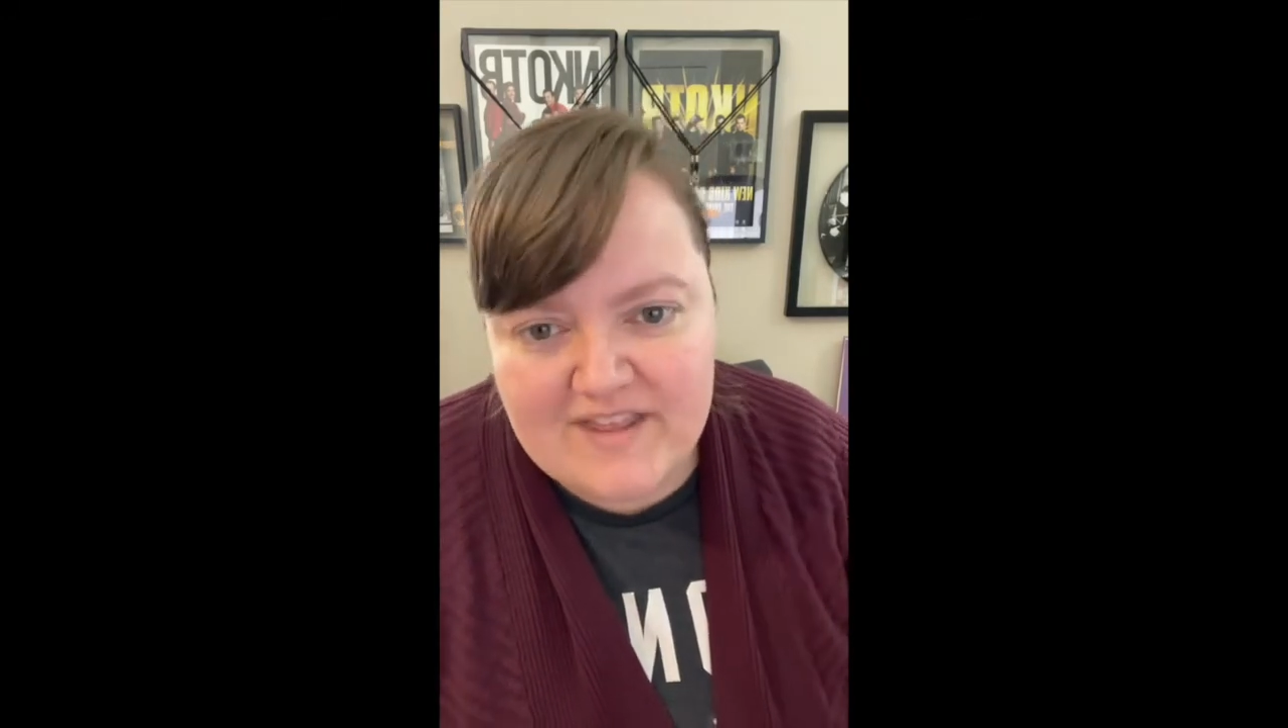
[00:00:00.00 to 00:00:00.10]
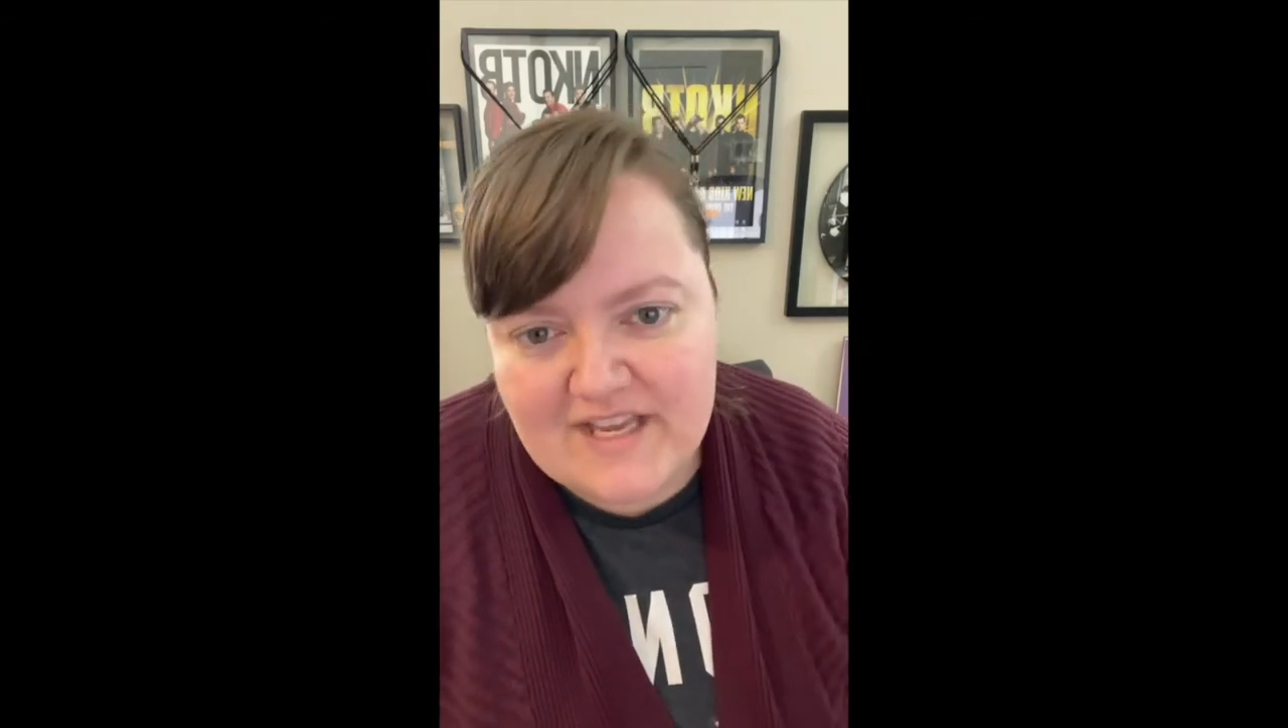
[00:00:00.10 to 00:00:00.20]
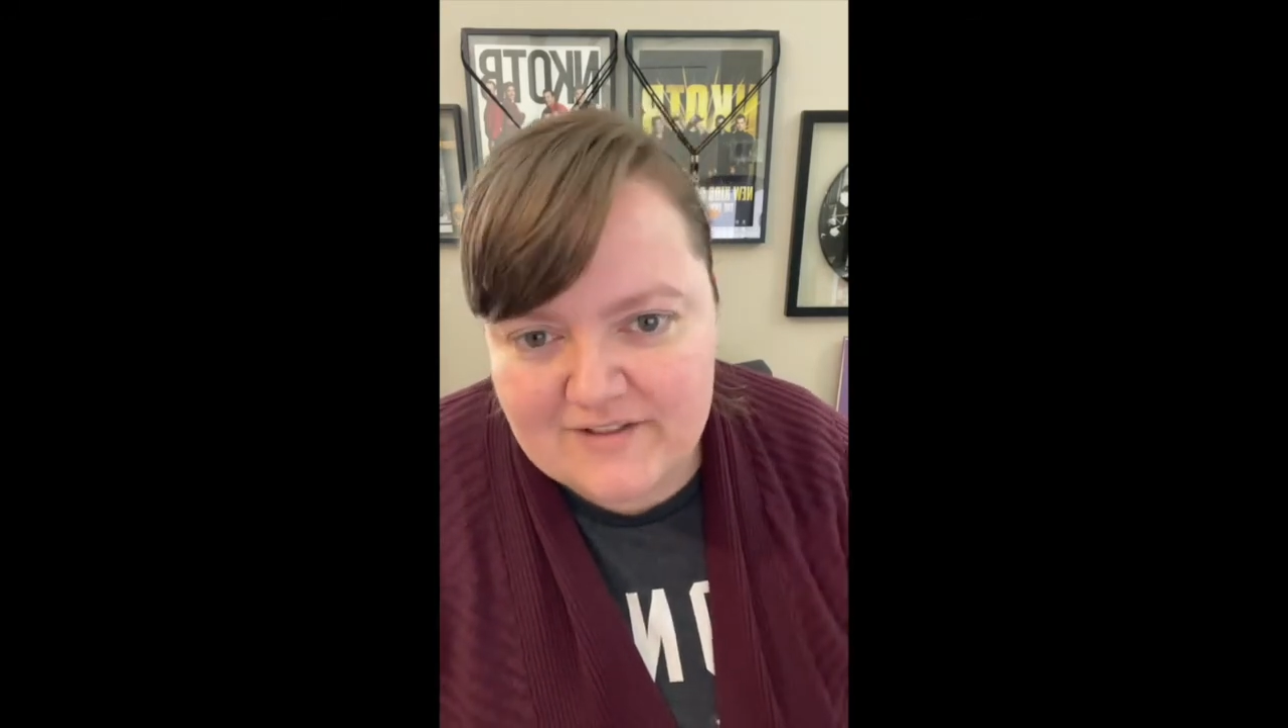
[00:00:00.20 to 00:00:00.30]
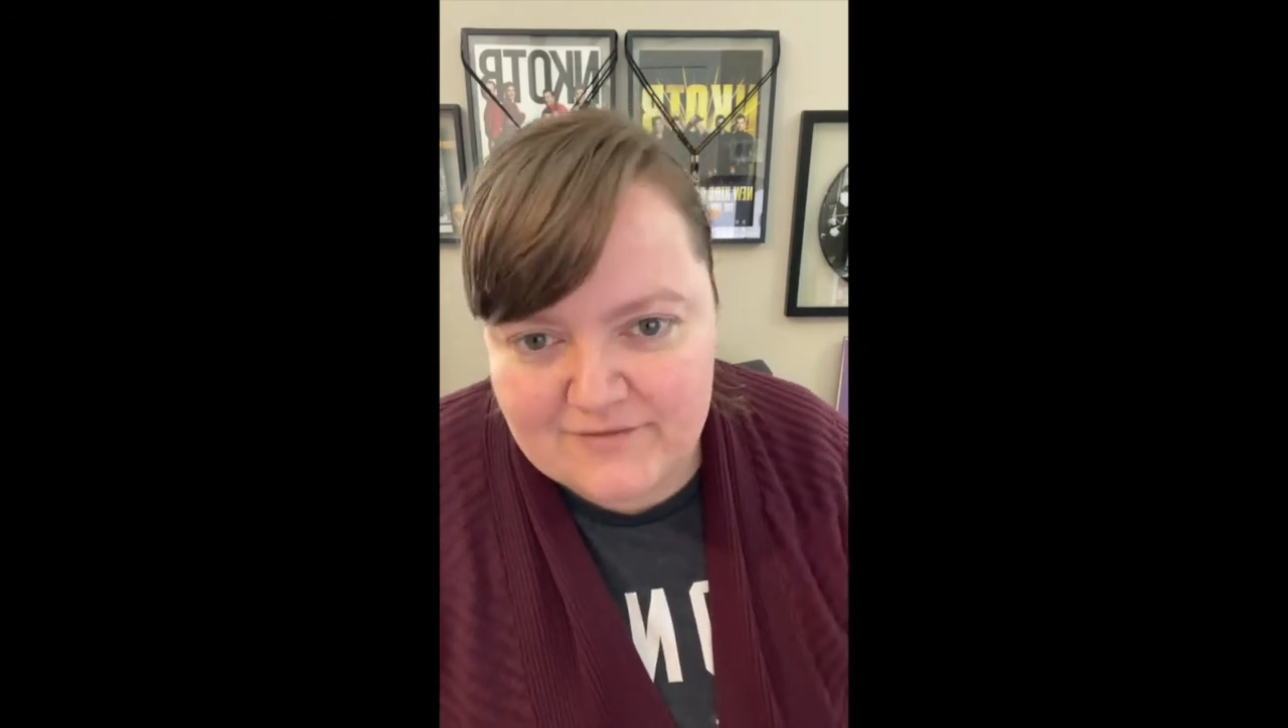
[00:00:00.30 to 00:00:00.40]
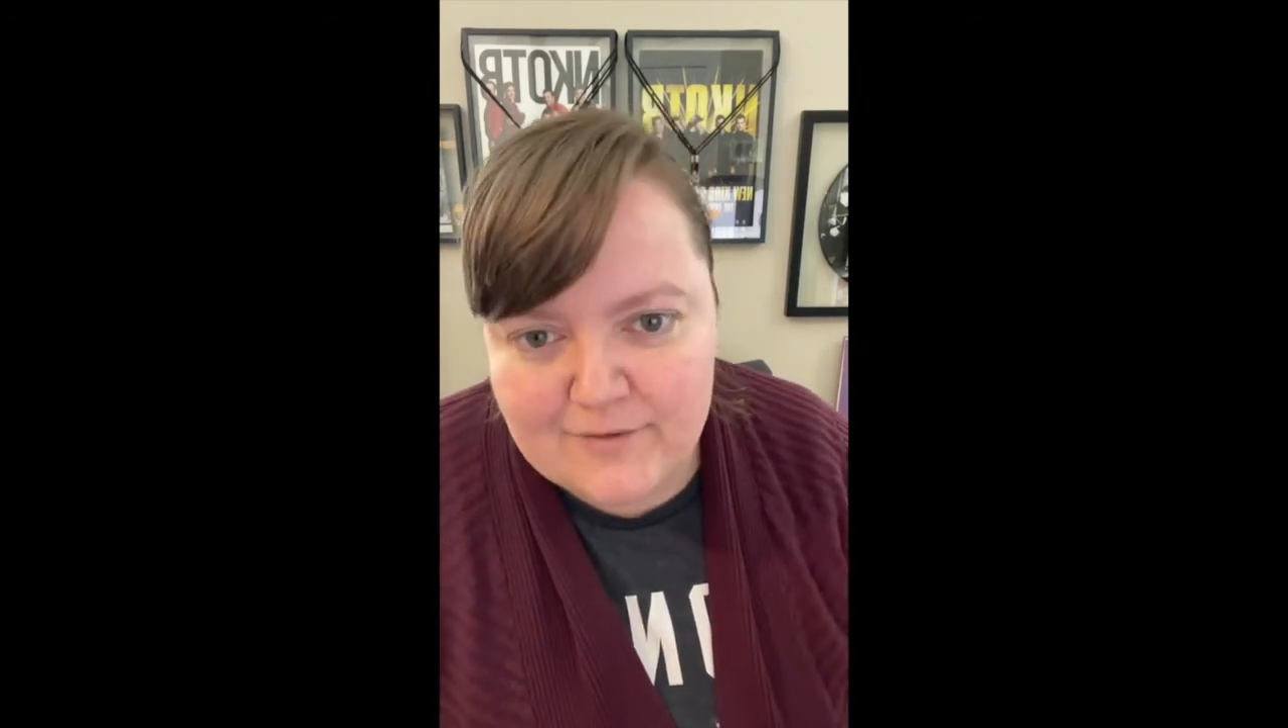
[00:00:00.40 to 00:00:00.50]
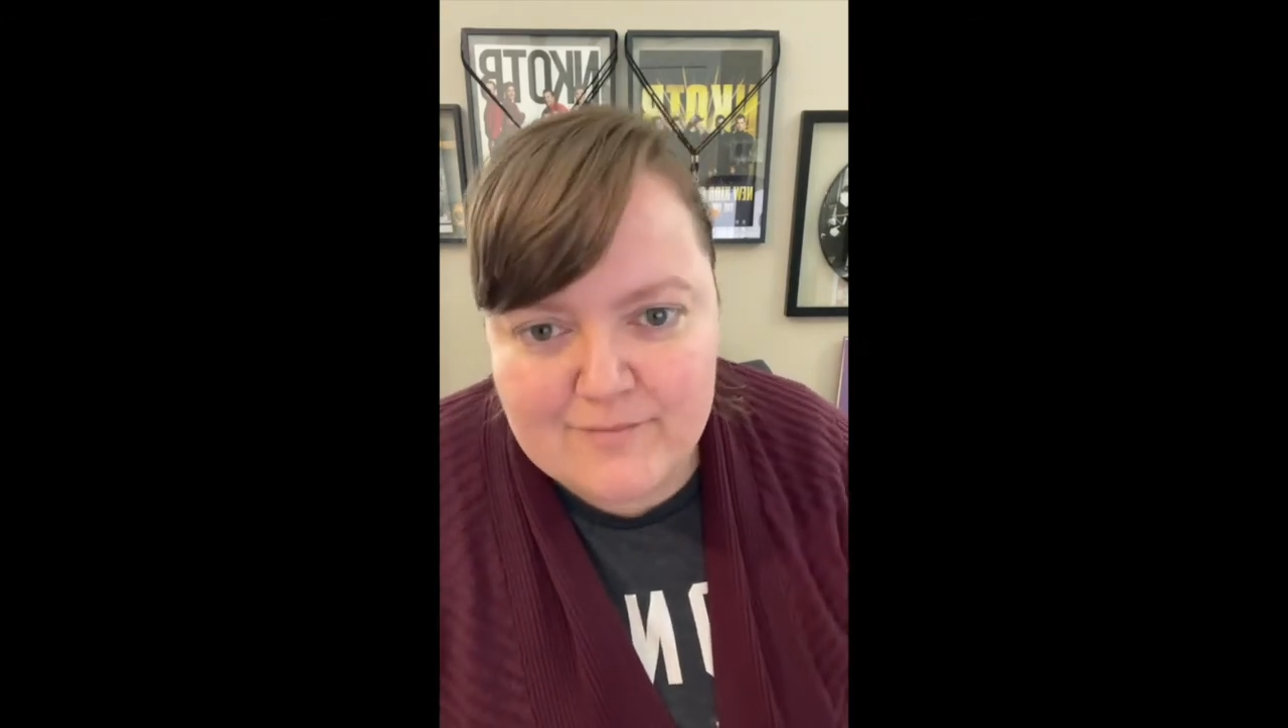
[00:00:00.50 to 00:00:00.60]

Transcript: things for